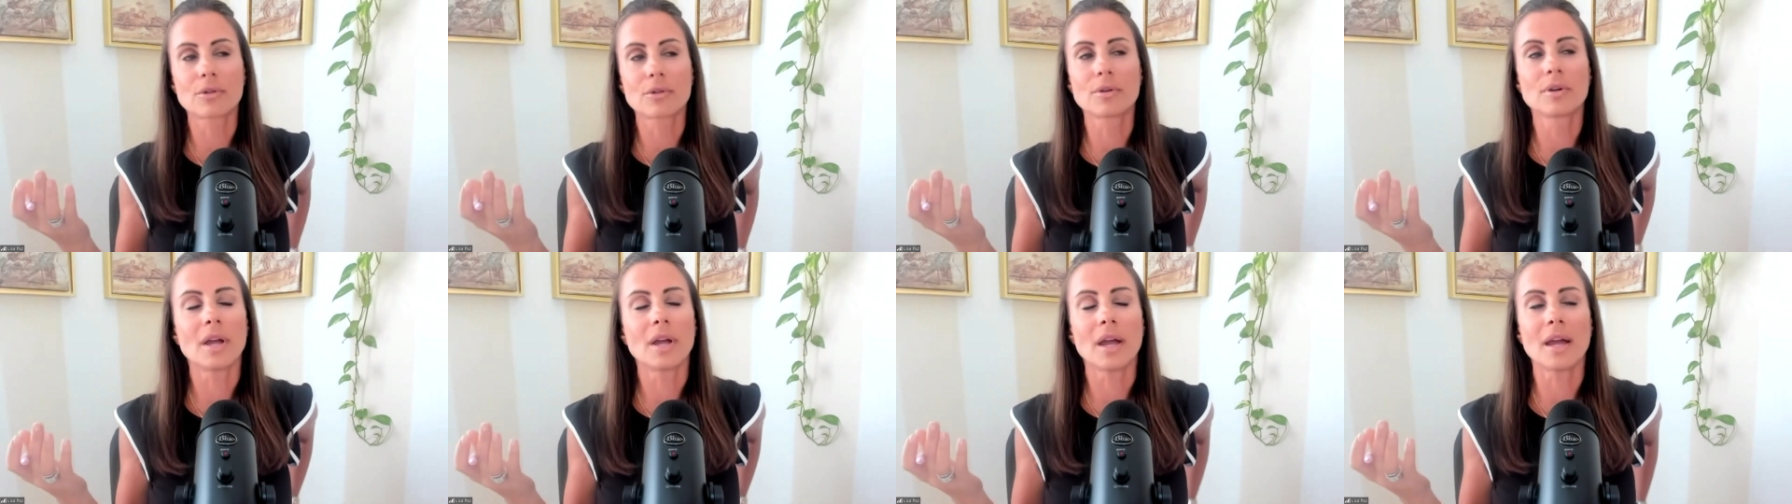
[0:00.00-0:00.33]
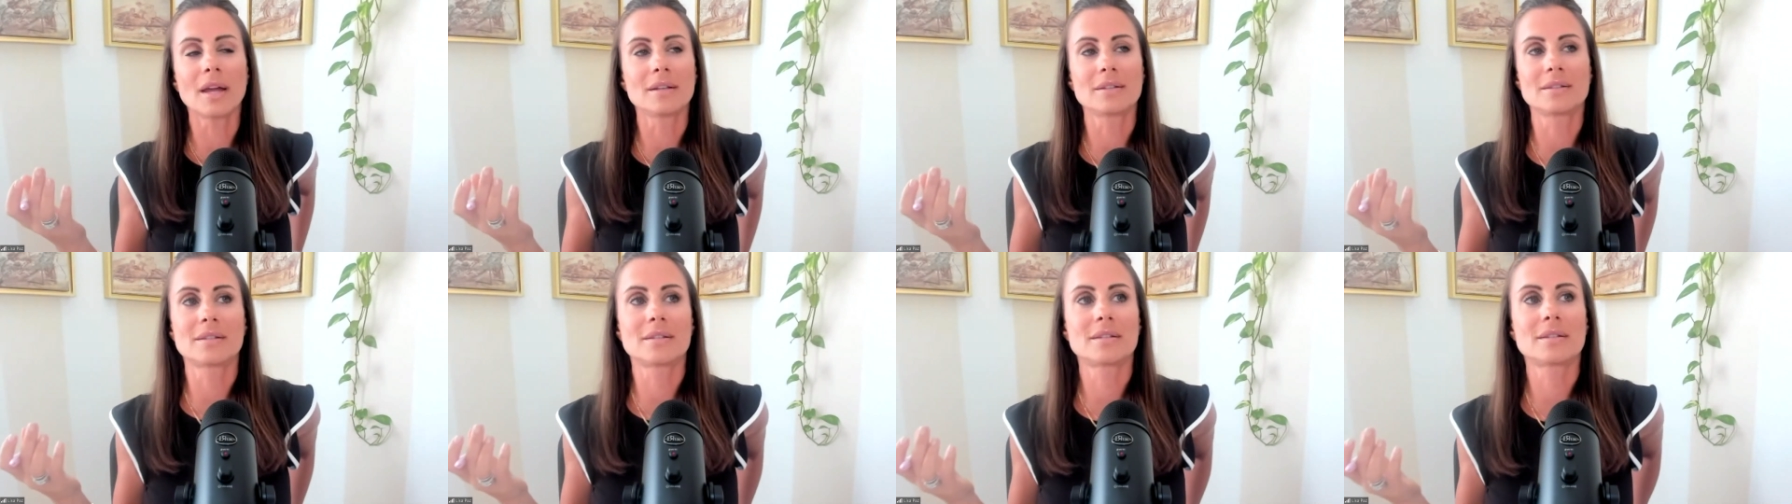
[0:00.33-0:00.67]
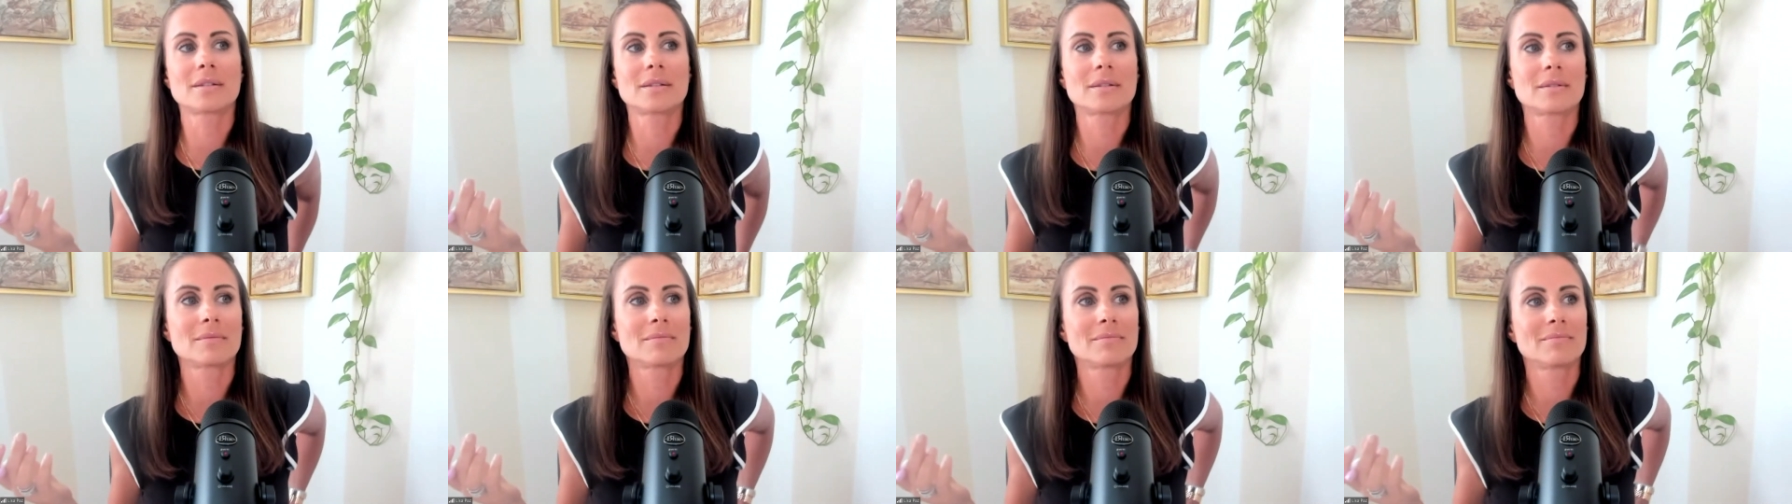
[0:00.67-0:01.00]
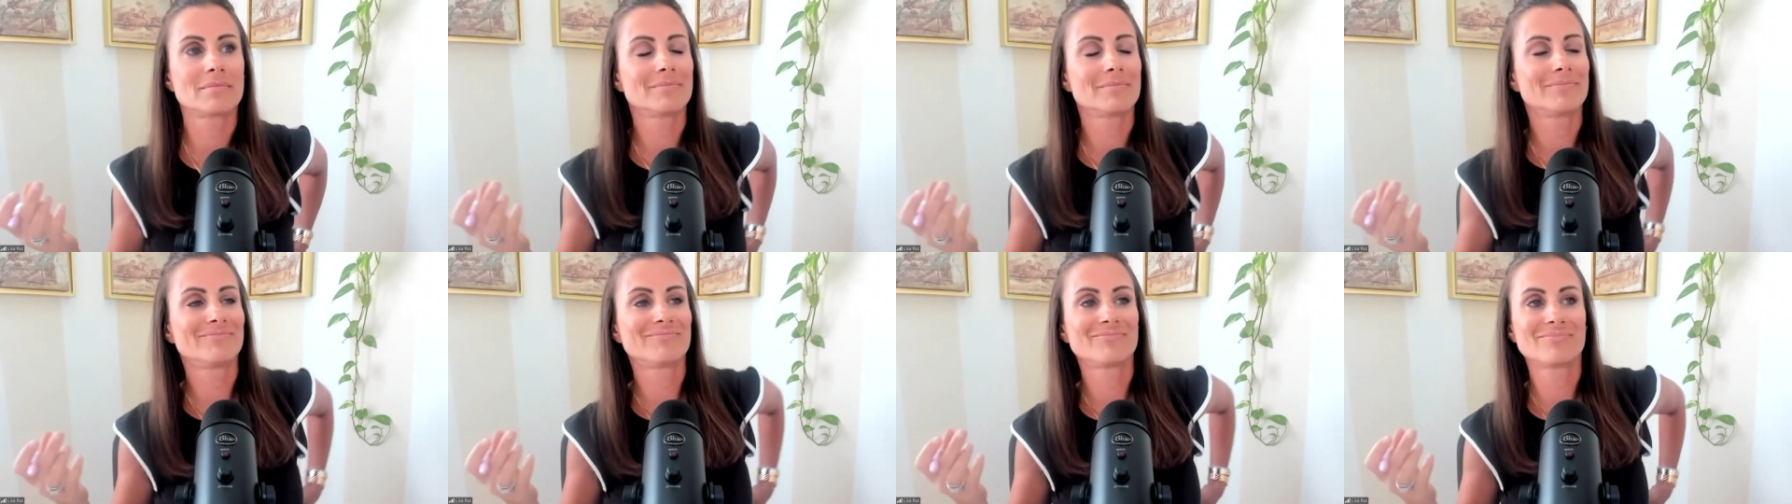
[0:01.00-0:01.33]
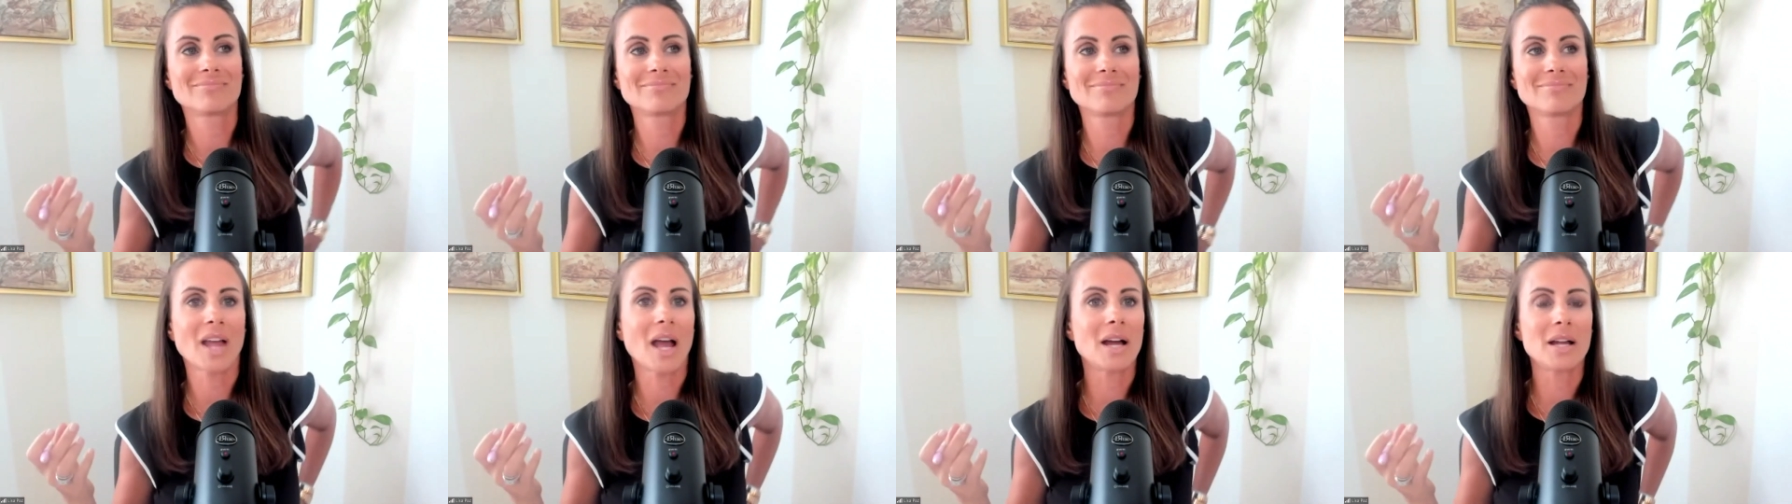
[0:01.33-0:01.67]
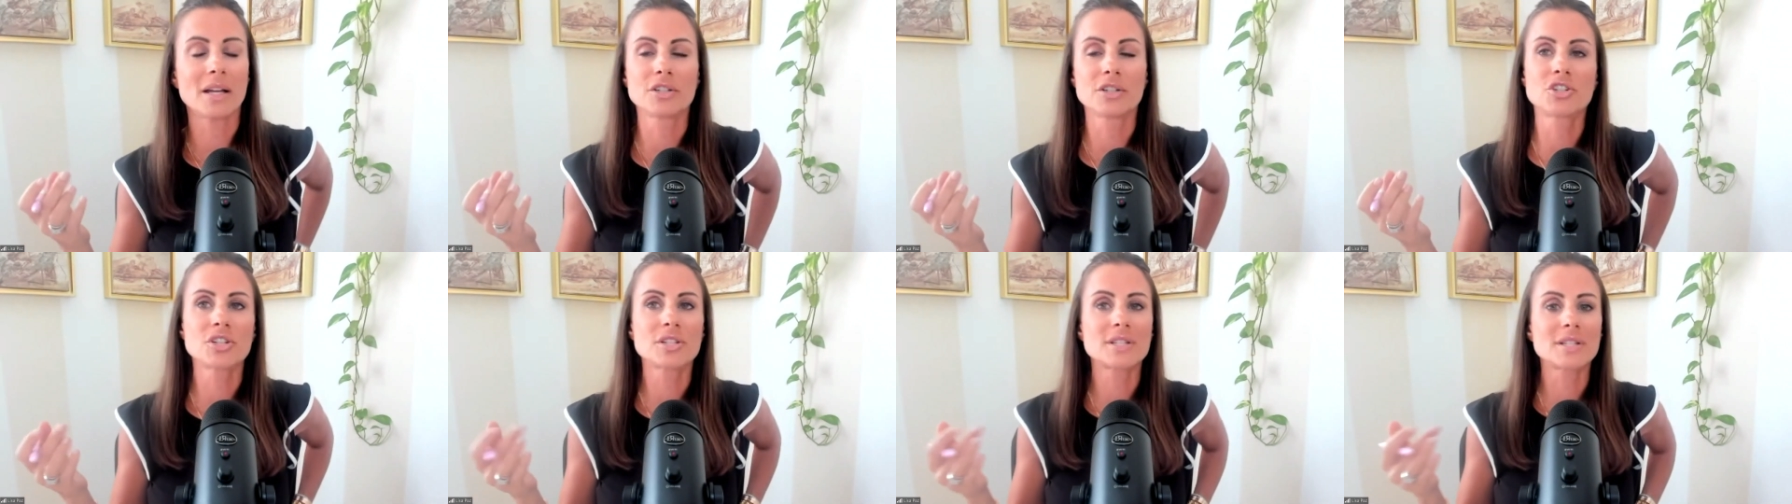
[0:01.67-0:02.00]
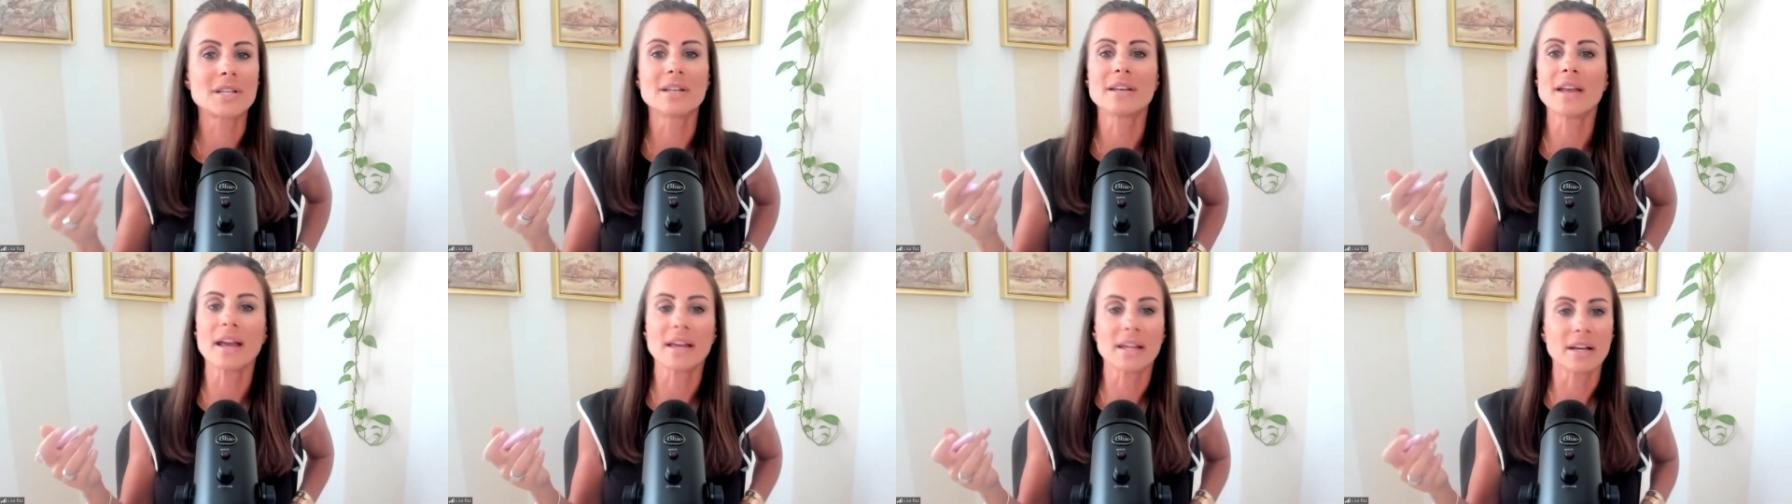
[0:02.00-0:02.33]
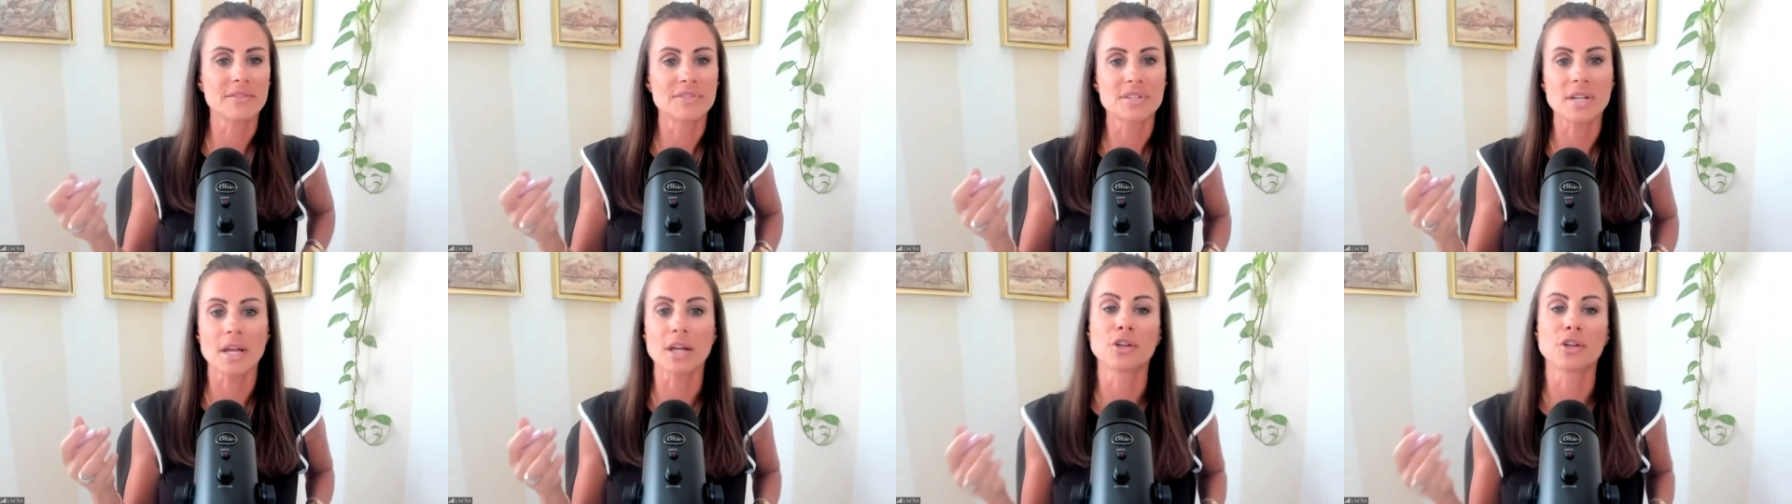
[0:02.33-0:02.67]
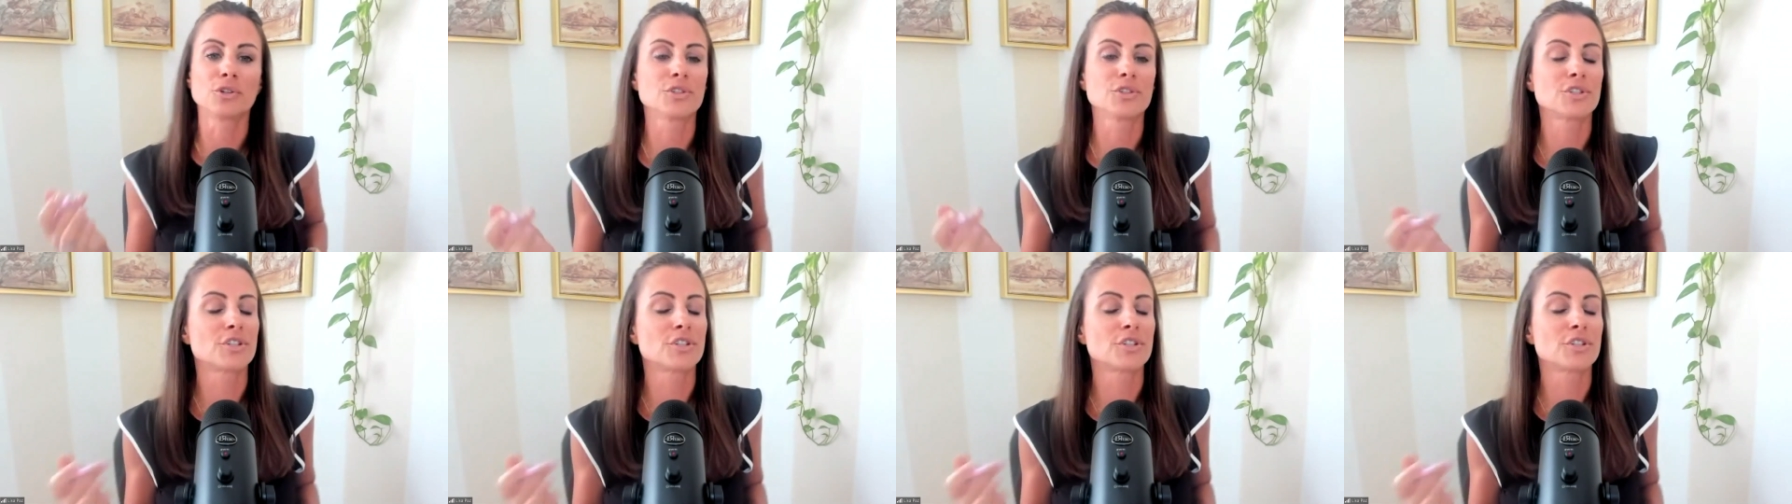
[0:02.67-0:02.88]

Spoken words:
creates just a negative cycle.